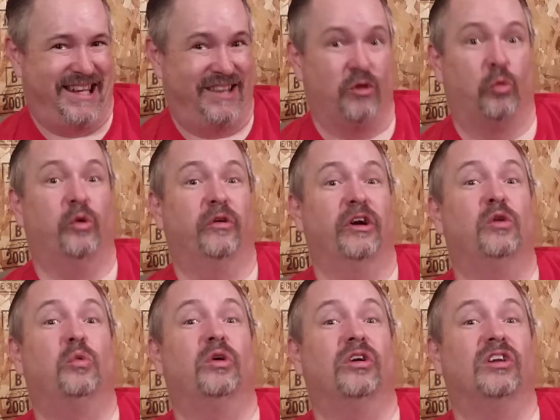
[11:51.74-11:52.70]
In the
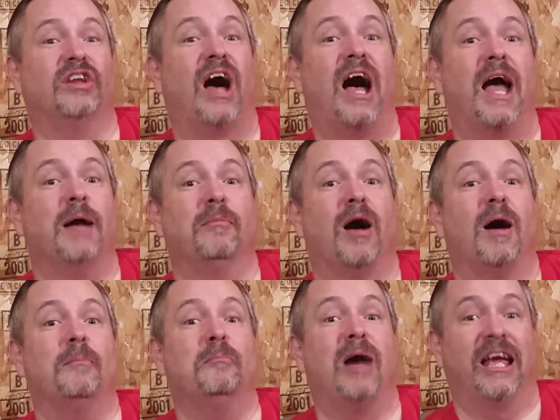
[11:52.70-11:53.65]
real world, I'm
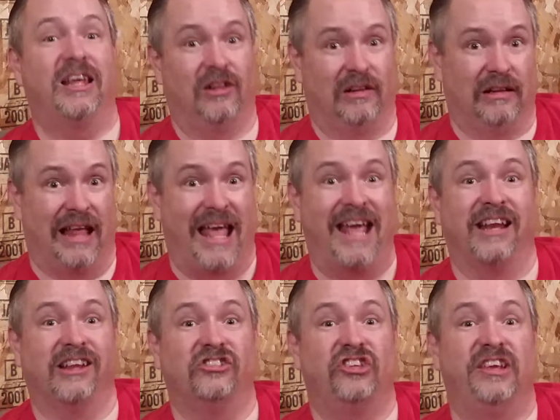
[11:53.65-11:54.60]
Michael,
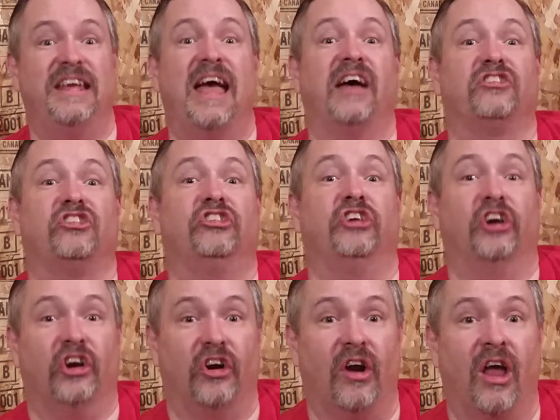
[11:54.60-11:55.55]
and it's yes,
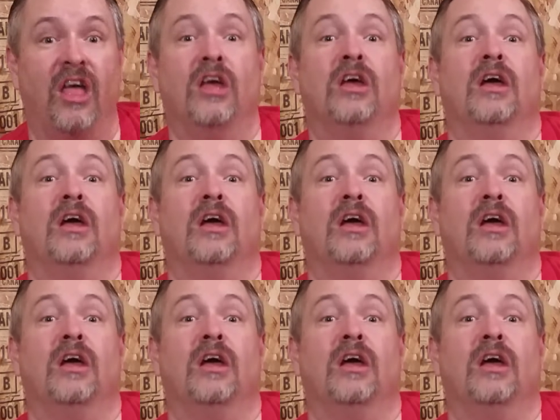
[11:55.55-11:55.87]
sir.